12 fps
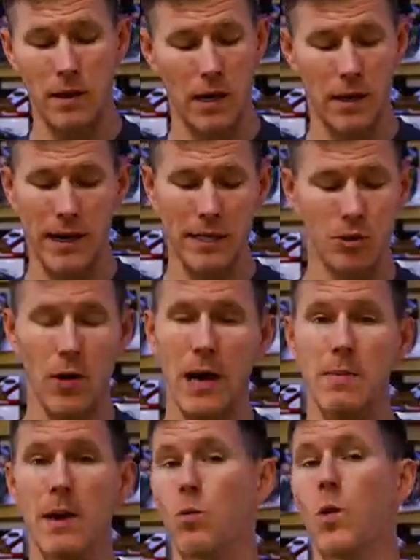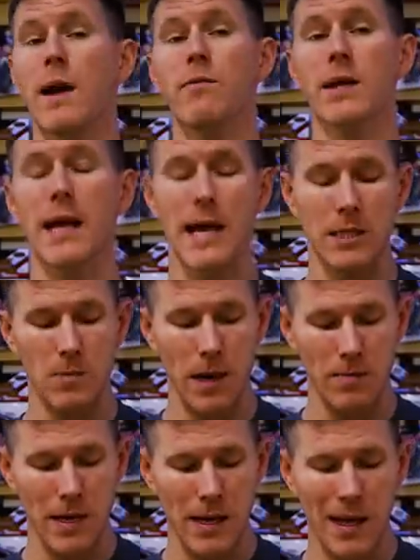a nice crankbait, whatever the case
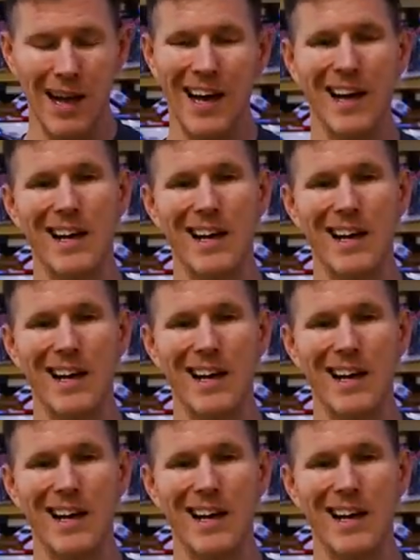may be,